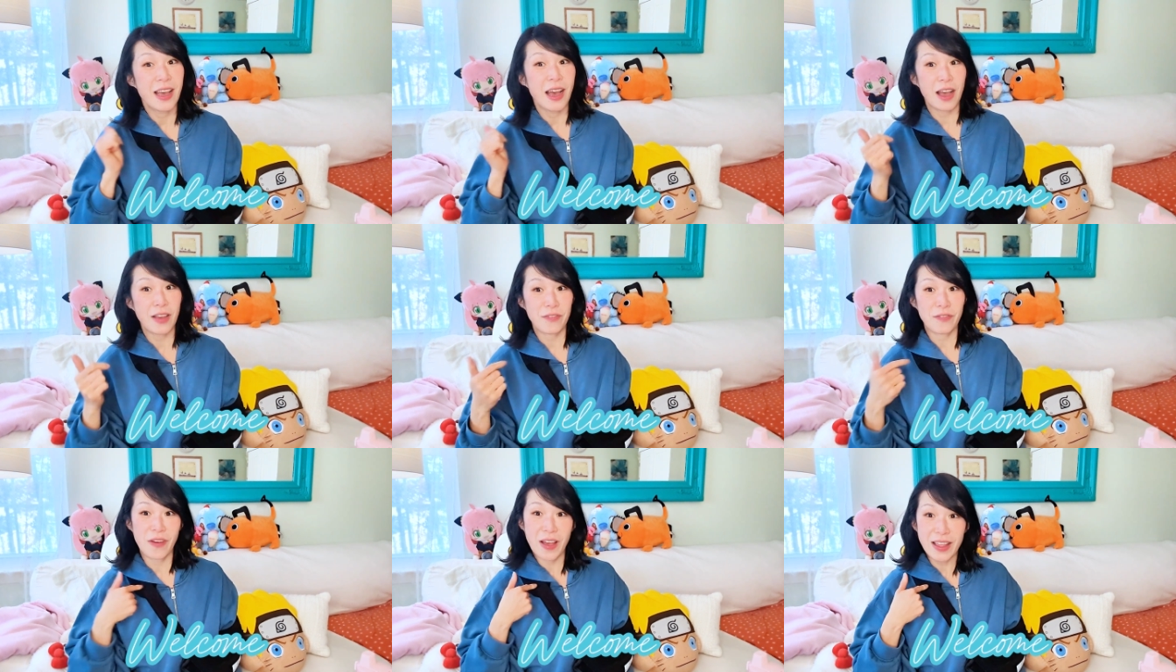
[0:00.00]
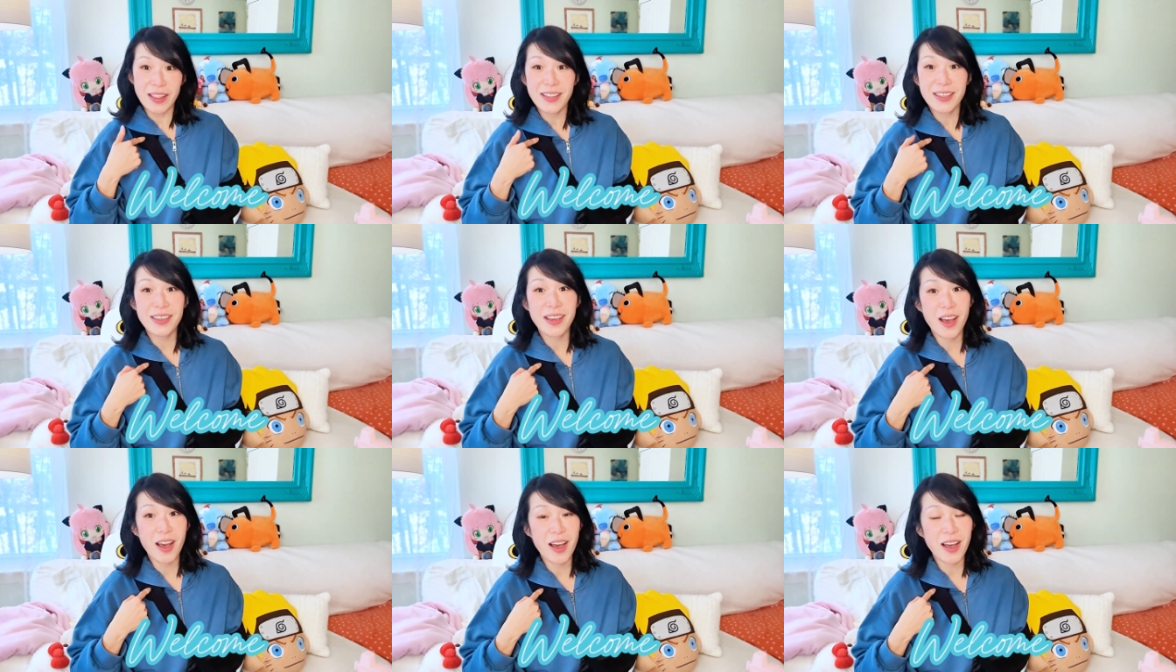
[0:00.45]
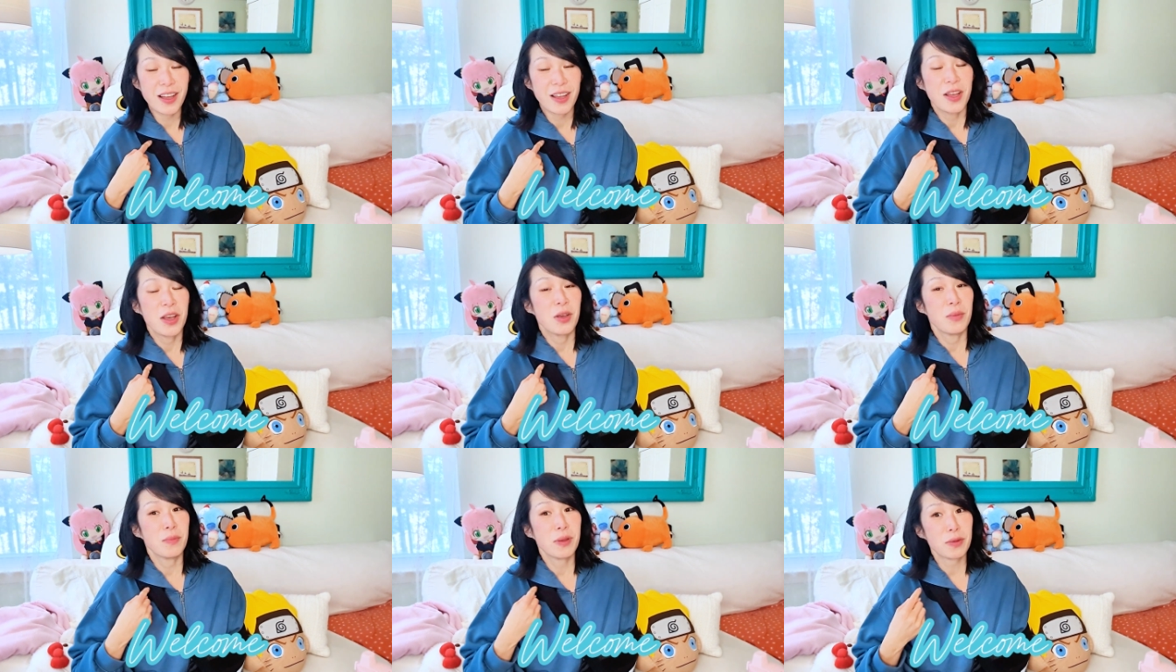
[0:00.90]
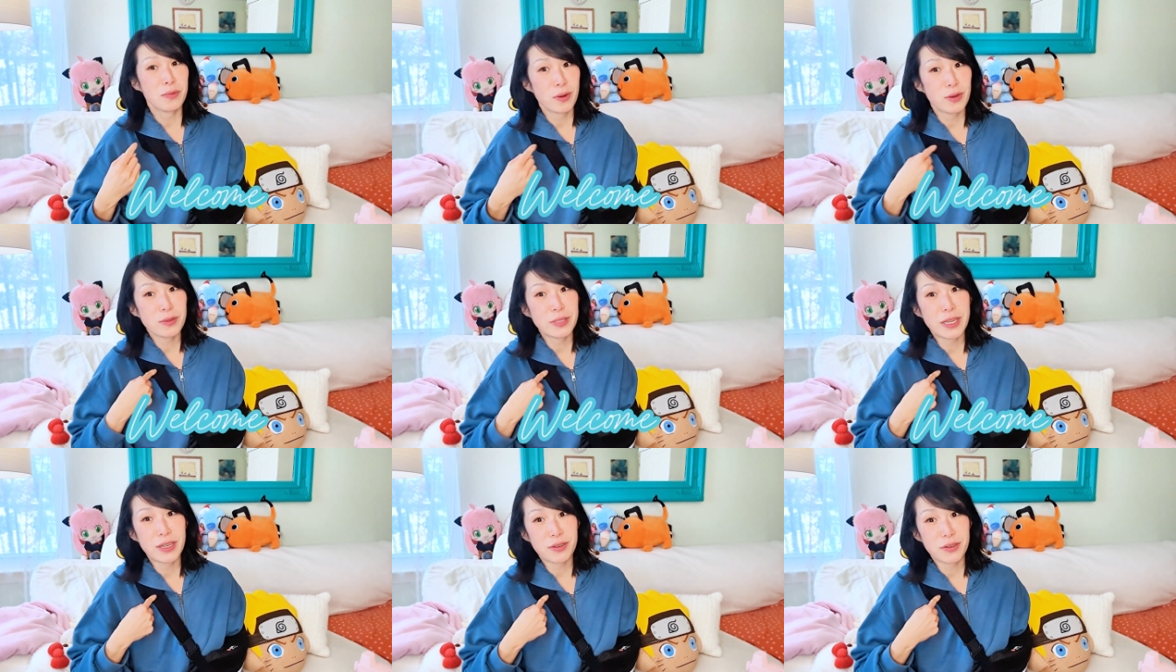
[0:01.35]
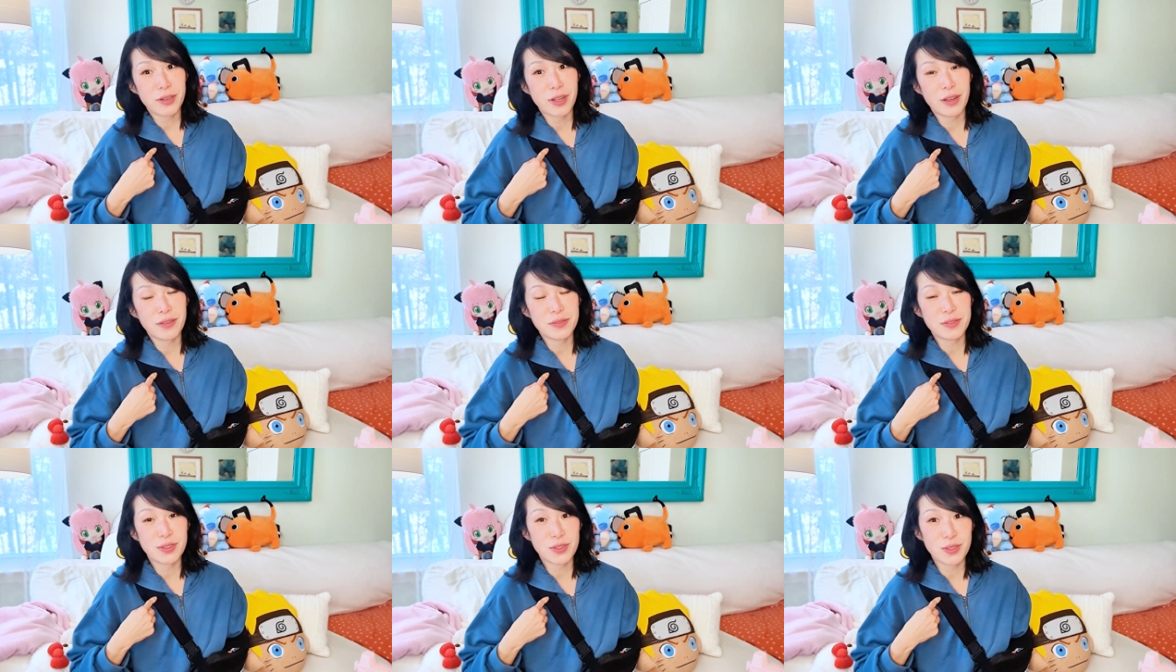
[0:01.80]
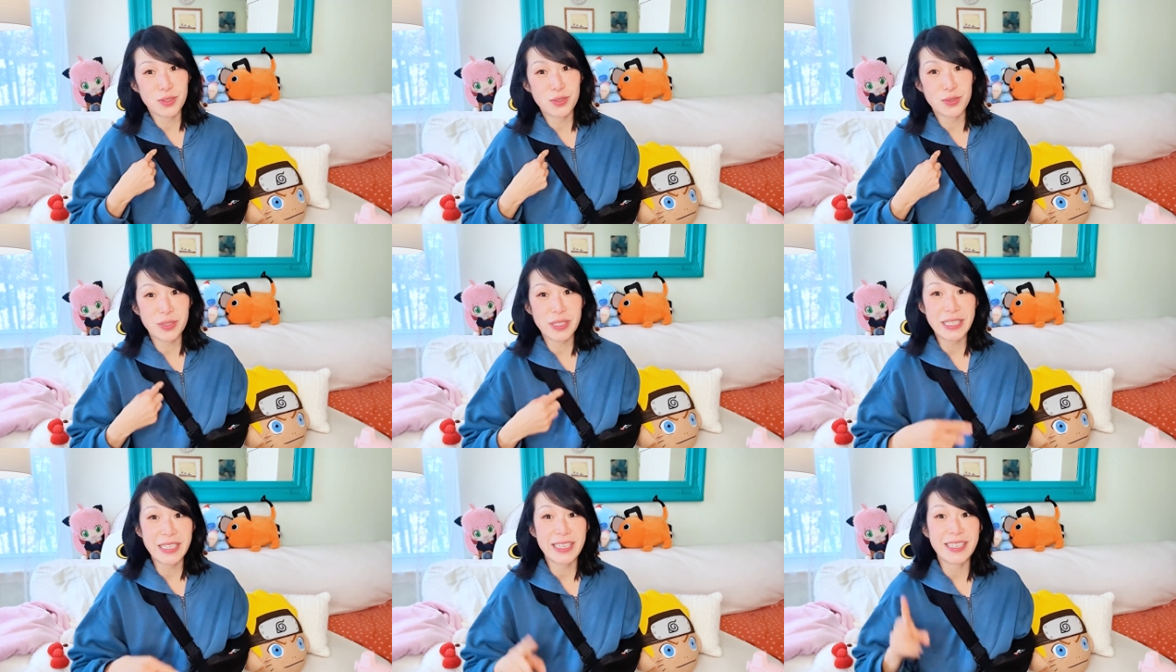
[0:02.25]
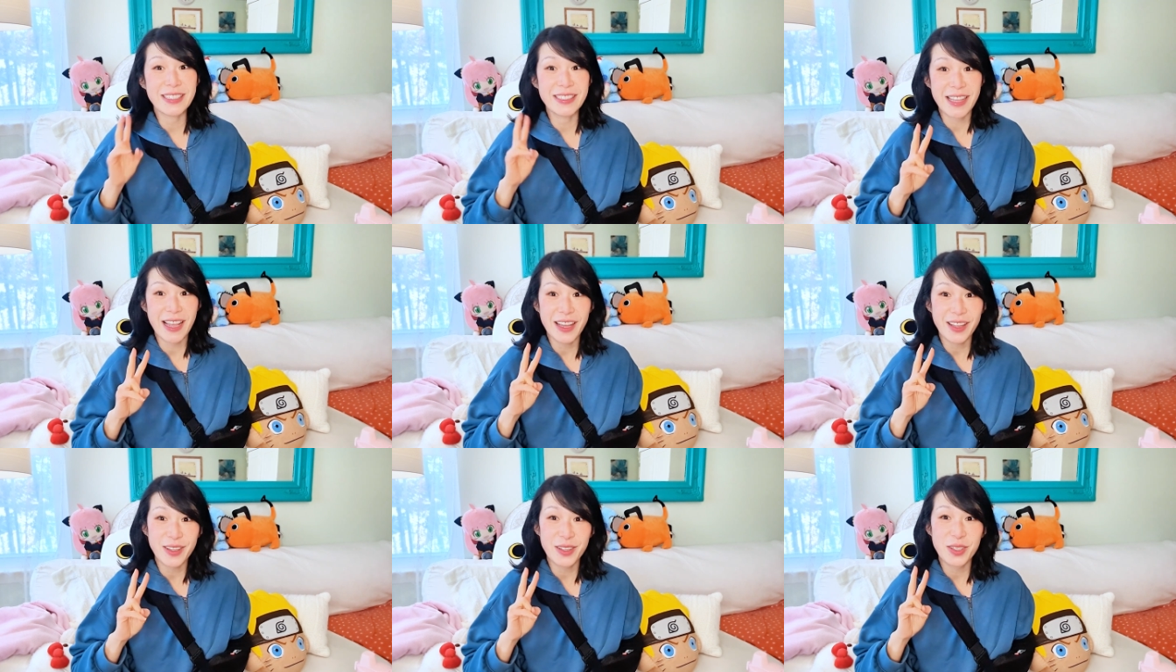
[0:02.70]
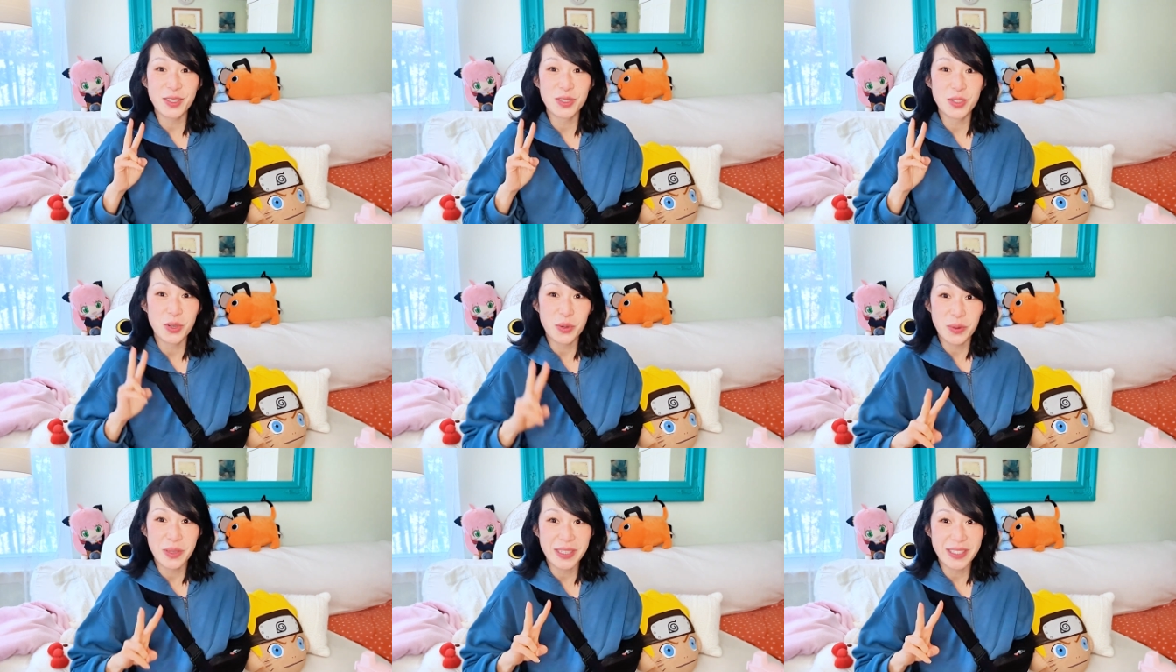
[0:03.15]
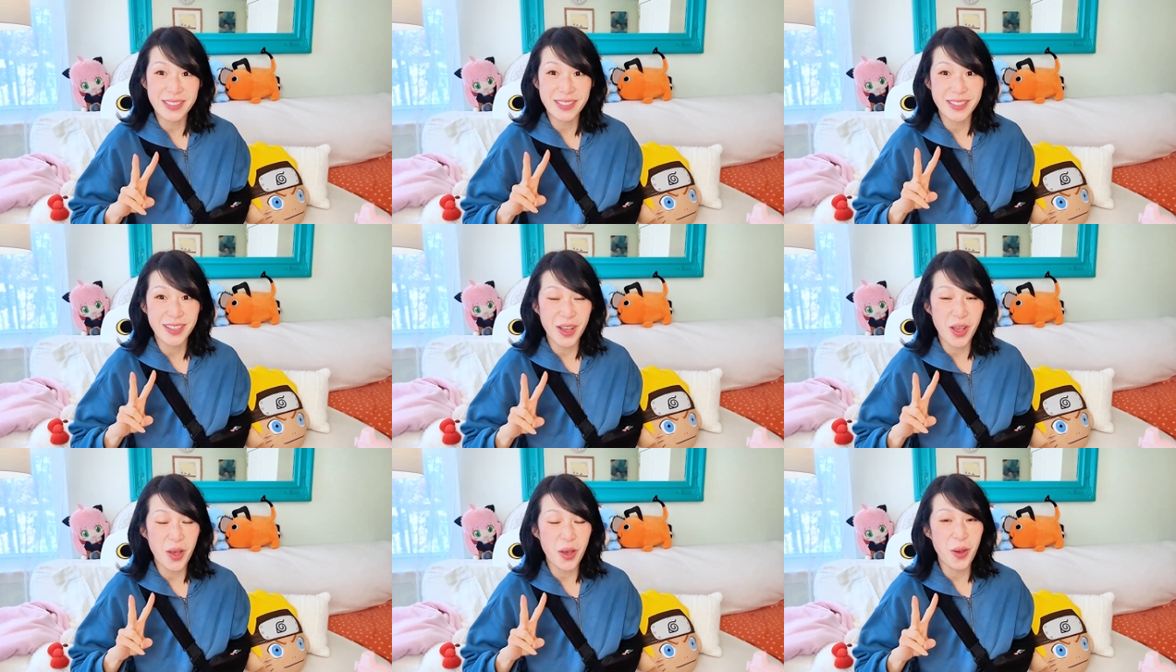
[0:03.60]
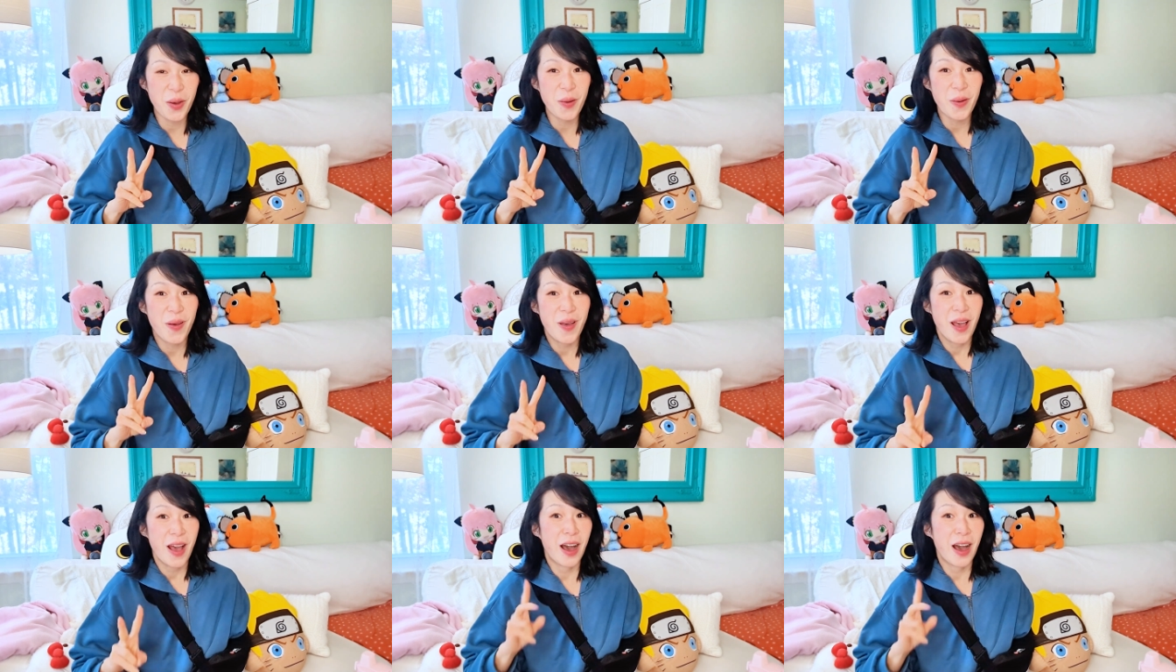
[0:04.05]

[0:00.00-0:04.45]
I finally got my rotator cuff surgery exactly 2 weeks ago.